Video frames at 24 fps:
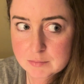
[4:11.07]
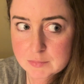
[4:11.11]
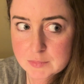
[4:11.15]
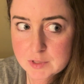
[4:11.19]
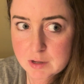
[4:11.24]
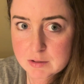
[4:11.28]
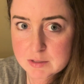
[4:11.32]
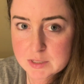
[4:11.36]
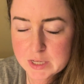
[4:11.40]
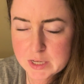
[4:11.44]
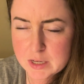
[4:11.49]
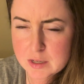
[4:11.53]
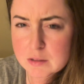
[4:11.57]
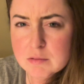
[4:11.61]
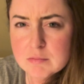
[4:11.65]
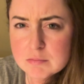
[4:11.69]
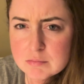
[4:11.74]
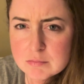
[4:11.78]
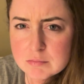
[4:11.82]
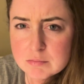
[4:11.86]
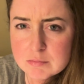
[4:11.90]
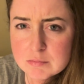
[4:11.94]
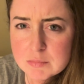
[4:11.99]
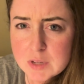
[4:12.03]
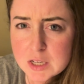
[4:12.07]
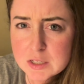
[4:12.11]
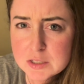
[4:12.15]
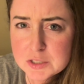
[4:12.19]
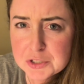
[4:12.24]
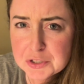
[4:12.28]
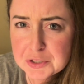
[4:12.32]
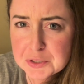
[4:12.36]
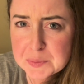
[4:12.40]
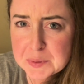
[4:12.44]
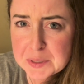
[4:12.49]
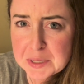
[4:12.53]
I was like,
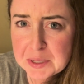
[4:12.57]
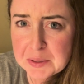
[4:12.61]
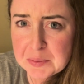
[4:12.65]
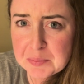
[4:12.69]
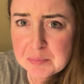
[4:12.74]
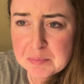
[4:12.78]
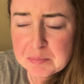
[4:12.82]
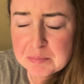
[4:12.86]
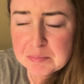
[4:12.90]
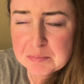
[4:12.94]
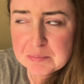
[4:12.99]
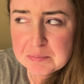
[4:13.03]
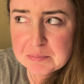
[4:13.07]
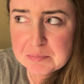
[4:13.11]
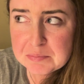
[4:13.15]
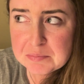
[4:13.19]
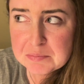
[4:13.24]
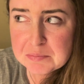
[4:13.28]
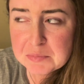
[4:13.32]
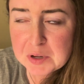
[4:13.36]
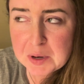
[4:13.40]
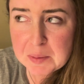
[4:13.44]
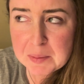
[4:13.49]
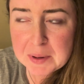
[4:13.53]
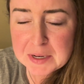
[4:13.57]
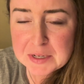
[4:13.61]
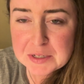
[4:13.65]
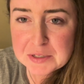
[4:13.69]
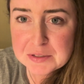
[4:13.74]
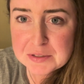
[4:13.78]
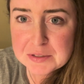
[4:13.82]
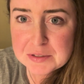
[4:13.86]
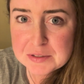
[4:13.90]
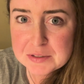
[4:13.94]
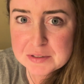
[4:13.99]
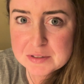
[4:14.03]
excuse me? What do you mean,
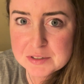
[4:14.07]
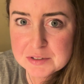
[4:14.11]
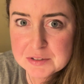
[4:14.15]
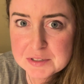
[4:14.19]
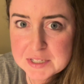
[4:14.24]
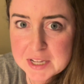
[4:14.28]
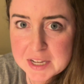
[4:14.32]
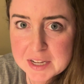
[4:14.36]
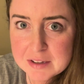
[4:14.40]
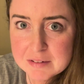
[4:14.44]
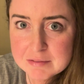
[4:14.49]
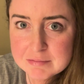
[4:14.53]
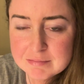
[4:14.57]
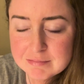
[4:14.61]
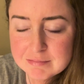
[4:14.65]
Tuesday?